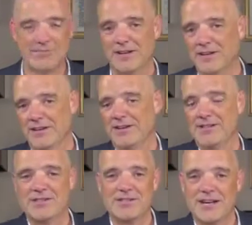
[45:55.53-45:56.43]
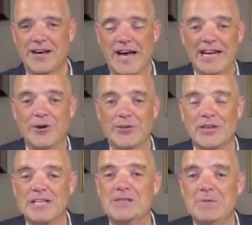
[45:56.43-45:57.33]
is uh, I don't
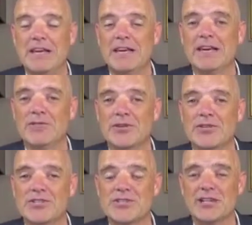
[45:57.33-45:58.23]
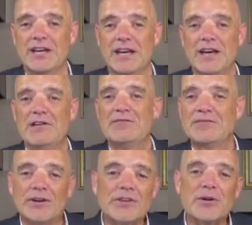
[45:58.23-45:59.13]
think, speaking of the Christian.
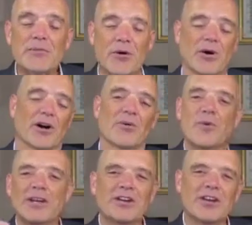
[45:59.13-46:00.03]
Furthermore, when you